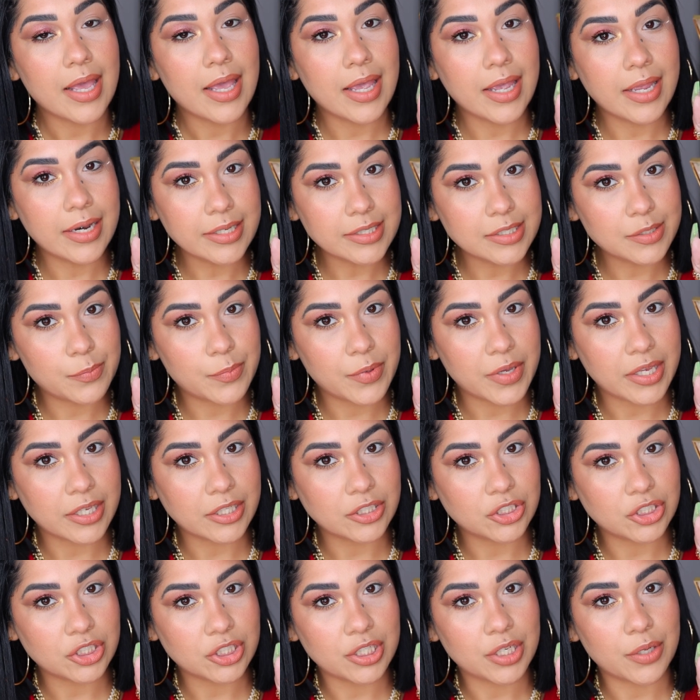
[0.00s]
And it's
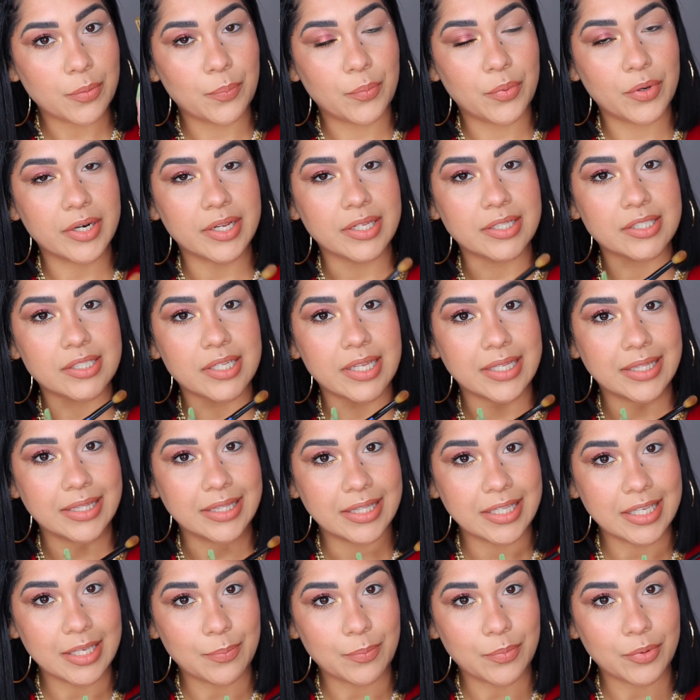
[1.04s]
beigey, but it's
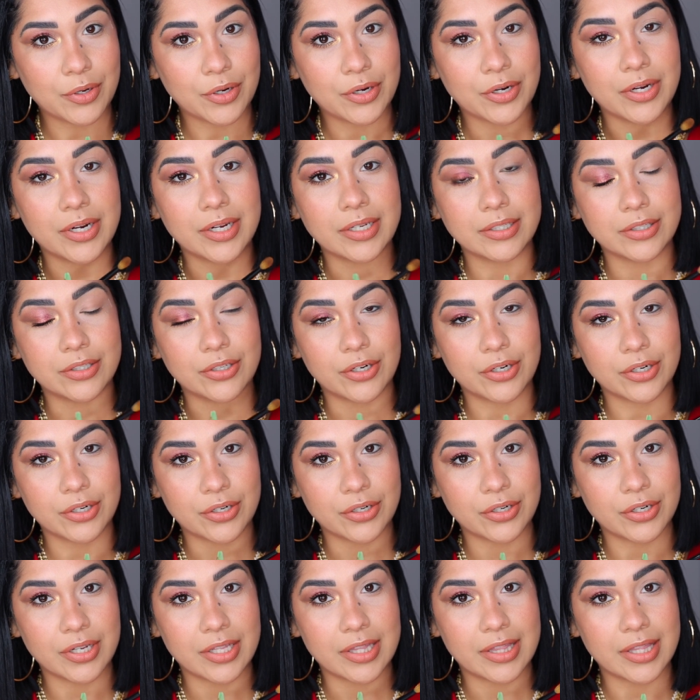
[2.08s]
deeper and
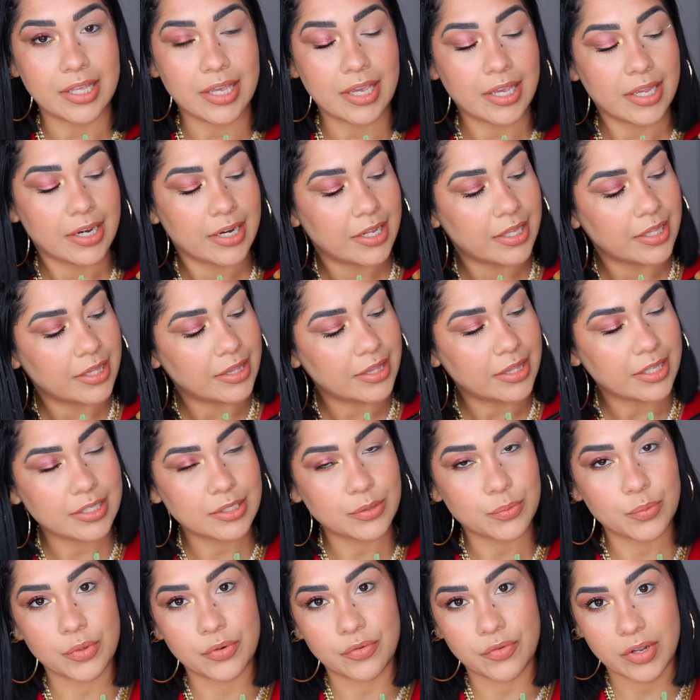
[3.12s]
darker than
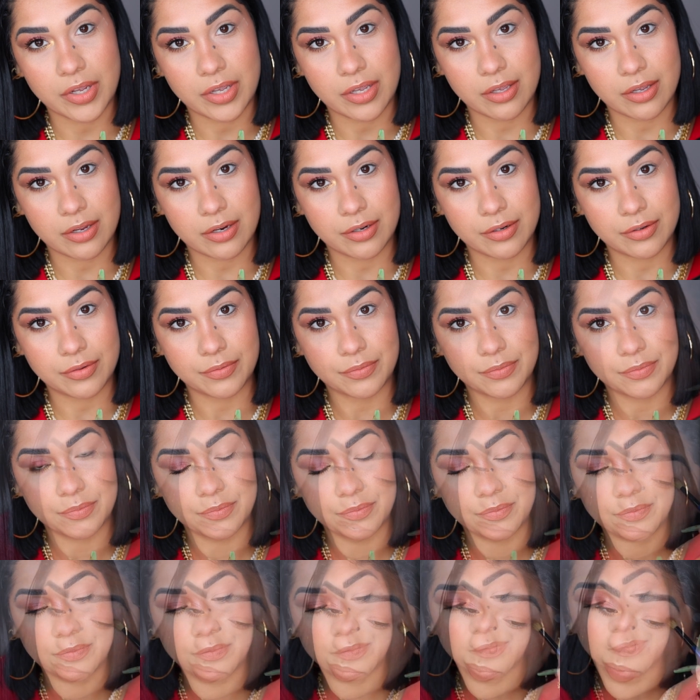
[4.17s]
this one right here. I'm
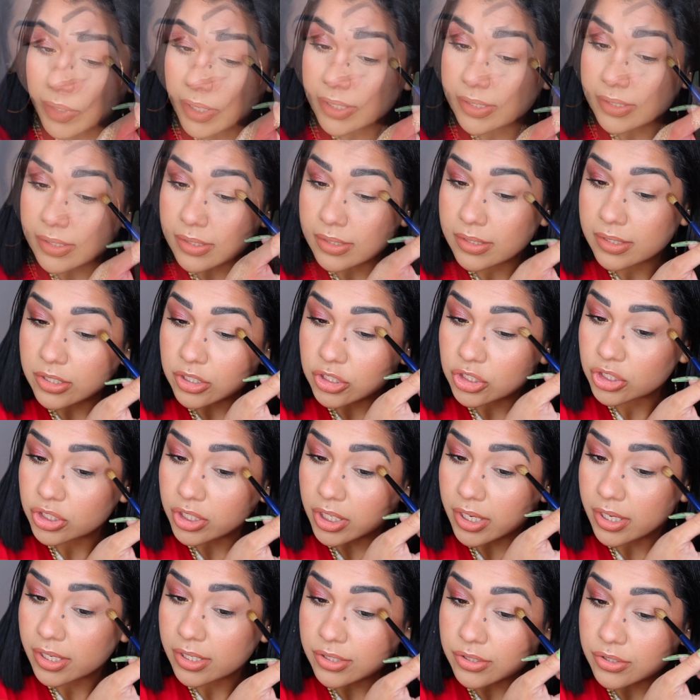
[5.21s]
gonna be placing this
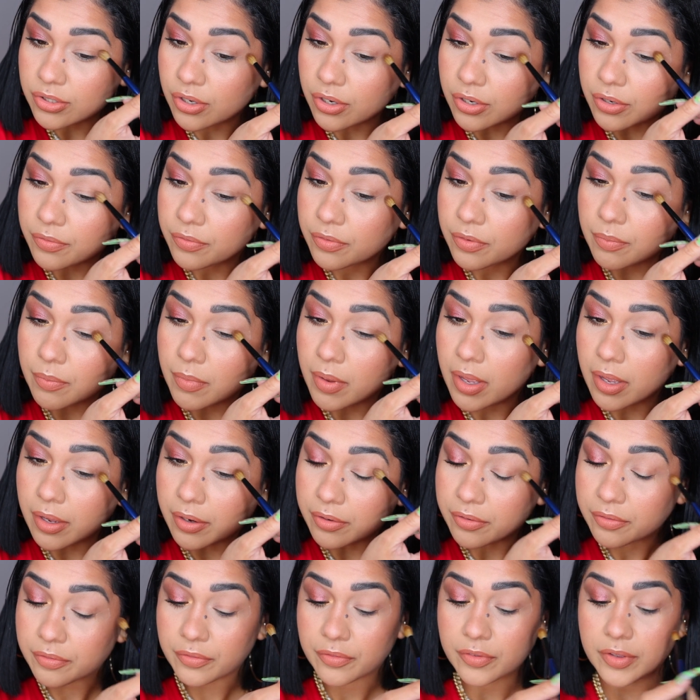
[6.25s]
shade starting from my
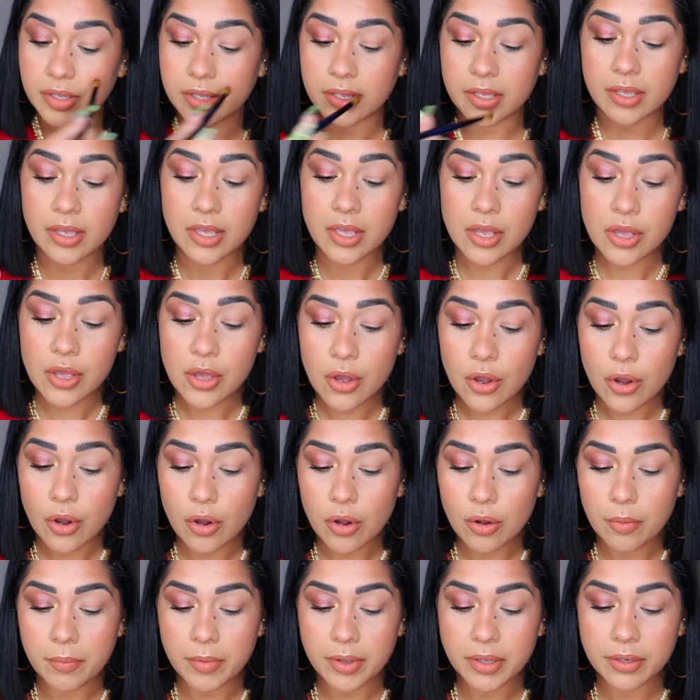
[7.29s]
outer V
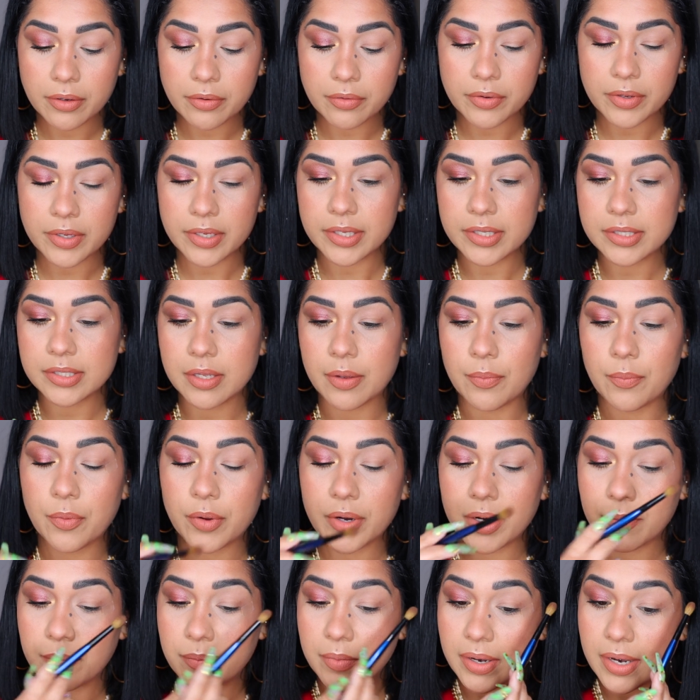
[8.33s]
on my crease,
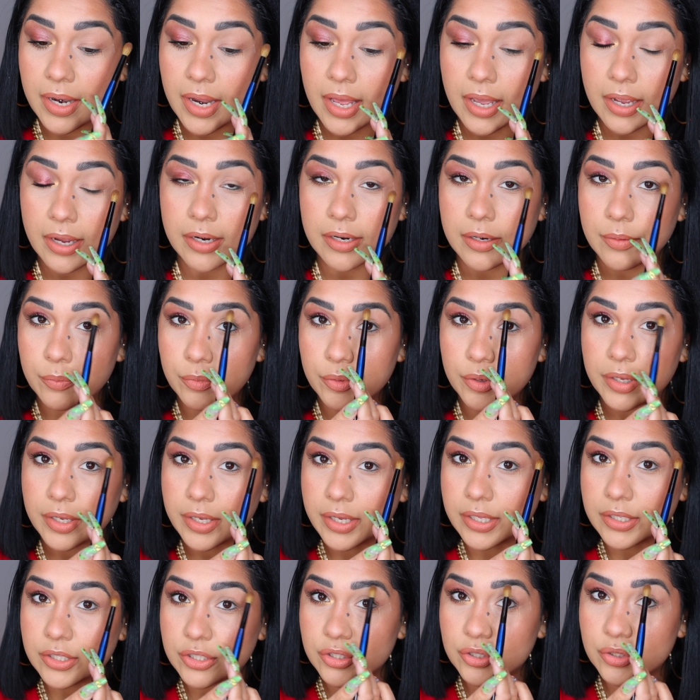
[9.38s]
but I'm not gonna bring
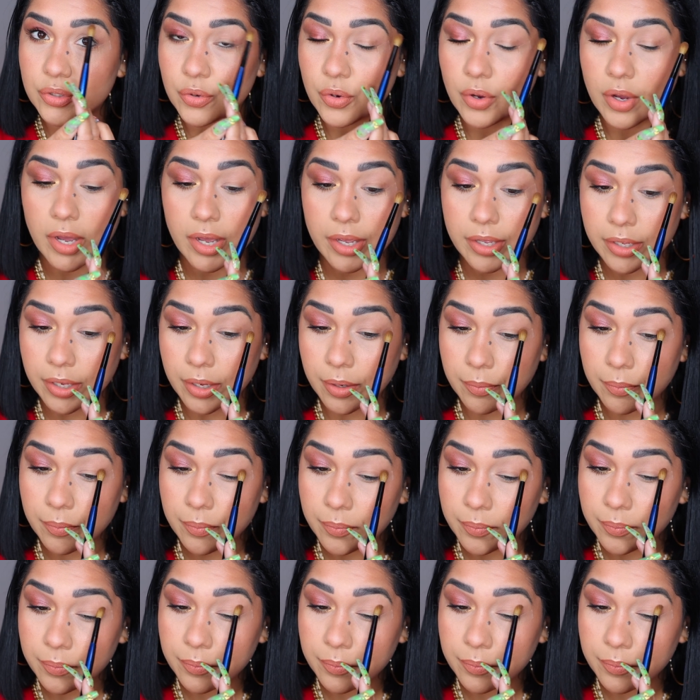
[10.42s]
it so high up.